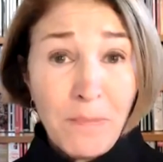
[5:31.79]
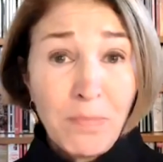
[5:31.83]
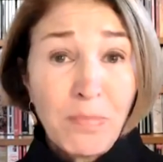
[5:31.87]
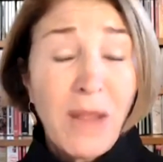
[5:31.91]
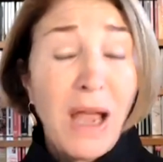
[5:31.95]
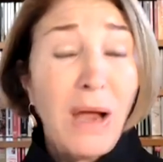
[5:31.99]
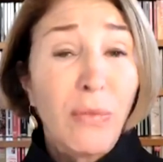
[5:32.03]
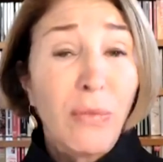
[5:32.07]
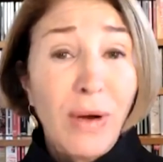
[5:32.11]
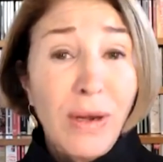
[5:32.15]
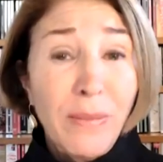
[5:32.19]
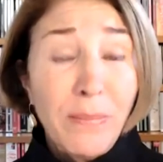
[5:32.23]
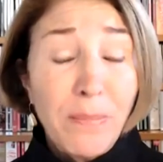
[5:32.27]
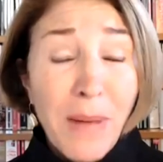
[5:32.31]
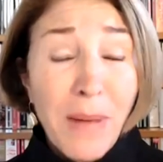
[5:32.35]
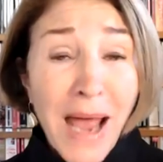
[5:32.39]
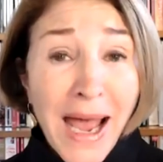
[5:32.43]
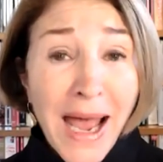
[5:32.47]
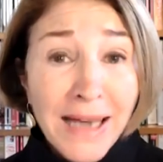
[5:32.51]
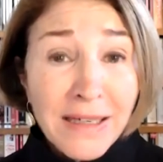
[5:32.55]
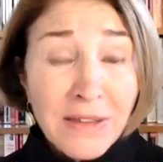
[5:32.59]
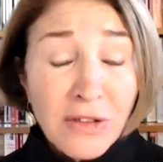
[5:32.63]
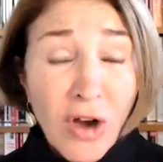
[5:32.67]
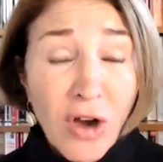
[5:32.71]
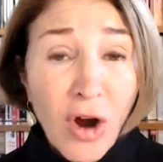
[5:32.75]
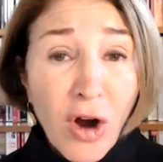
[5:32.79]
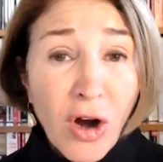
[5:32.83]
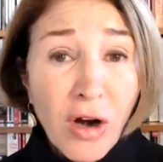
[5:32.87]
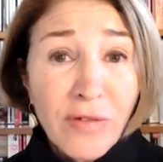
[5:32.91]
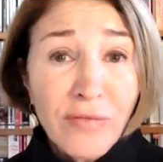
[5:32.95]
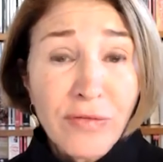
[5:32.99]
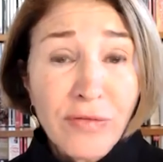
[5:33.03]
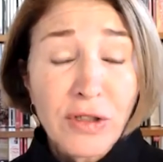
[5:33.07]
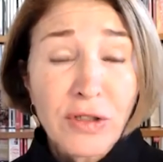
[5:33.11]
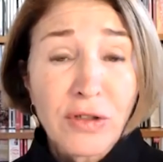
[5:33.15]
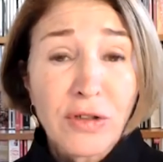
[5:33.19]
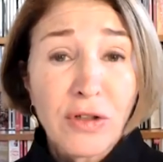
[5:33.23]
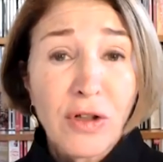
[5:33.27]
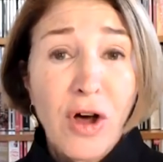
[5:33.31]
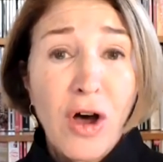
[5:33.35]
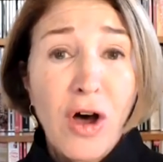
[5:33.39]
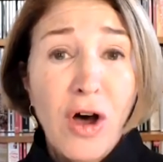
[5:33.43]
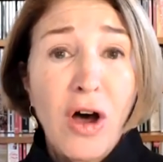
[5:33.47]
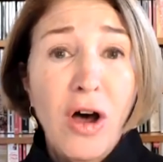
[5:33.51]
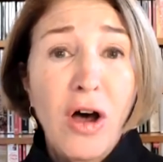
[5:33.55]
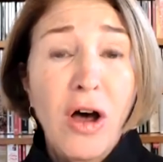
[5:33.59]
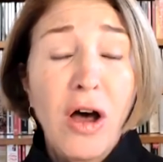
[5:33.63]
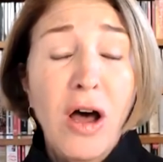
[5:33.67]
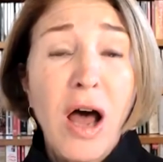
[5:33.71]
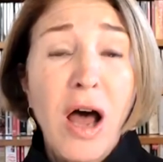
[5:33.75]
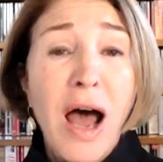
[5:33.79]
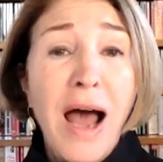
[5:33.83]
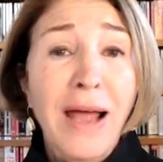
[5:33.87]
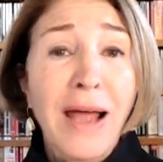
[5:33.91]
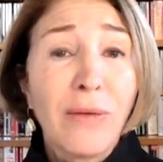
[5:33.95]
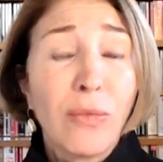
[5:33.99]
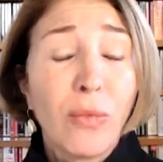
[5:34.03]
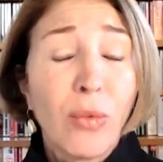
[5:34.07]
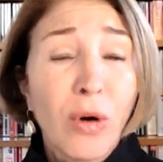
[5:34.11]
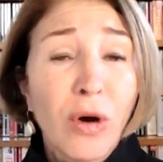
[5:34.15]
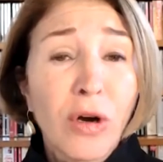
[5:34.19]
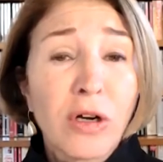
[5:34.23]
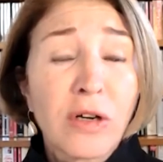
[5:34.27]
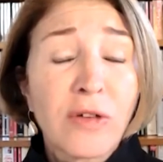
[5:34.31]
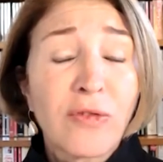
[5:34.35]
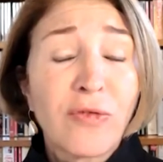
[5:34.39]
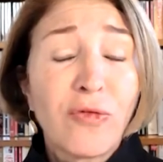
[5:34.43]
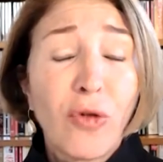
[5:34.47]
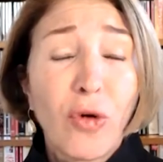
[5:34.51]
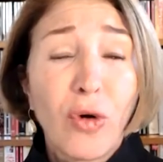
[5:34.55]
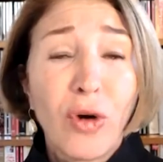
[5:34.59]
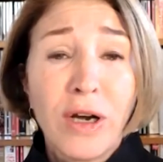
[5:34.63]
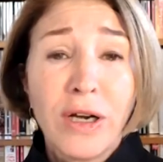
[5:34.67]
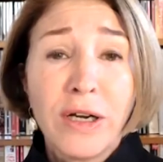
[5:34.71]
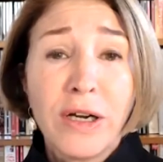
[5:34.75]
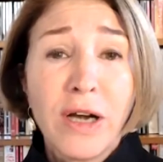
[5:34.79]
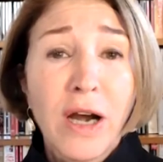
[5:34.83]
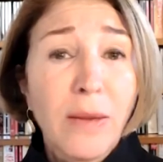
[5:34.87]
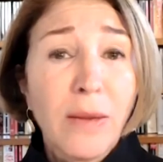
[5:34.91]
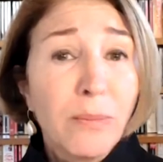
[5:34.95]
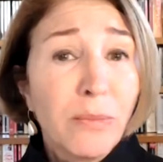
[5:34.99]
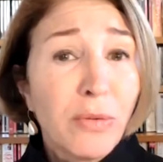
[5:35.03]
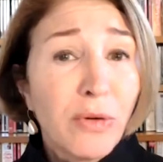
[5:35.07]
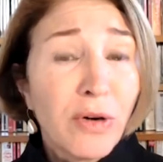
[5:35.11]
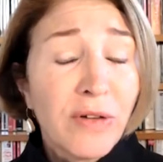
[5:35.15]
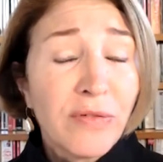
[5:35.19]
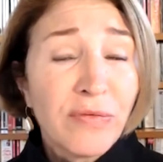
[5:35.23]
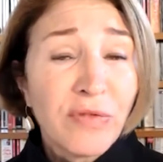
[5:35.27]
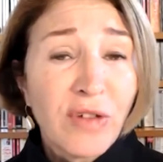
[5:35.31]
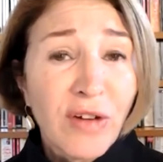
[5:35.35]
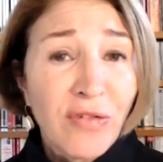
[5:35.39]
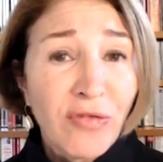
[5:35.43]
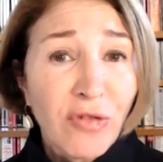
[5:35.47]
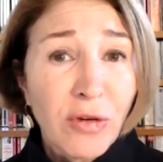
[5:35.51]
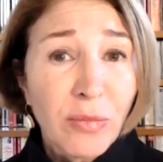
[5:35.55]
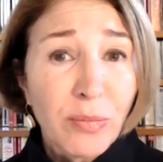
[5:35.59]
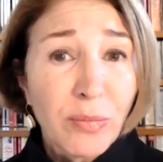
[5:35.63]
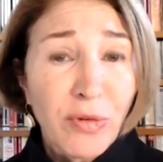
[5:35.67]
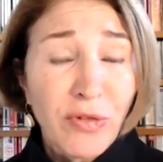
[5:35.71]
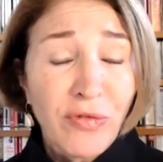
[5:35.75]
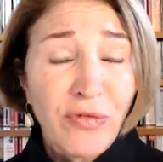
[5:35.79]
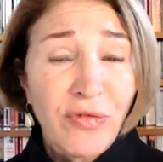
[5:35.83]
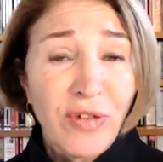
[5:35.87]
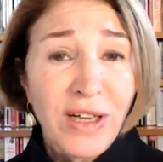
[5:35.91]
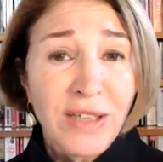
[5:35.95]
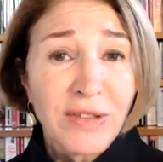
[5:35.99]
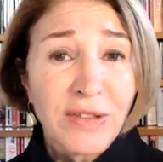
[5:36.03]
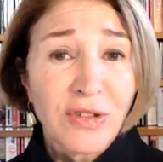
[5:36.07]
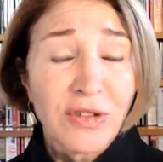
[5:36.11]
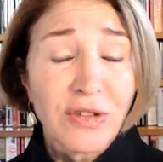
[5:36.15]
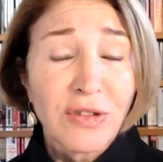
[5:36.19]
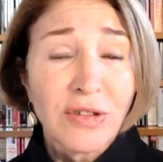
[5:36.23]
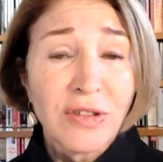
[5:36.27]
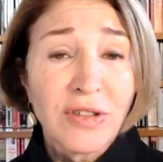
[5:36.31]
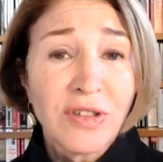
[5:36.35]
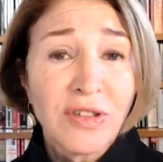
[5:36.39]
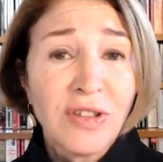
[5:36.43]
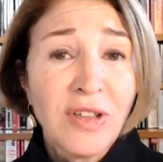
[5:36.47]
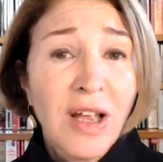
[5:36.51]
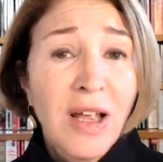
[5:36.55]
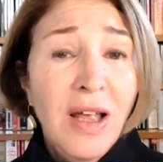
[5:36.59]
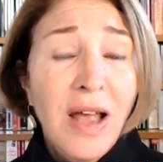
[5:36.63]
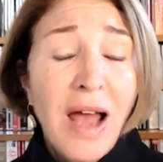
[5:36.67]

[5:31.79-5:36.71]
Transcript: I went back to Harvard Law. I worked for a number of different professors.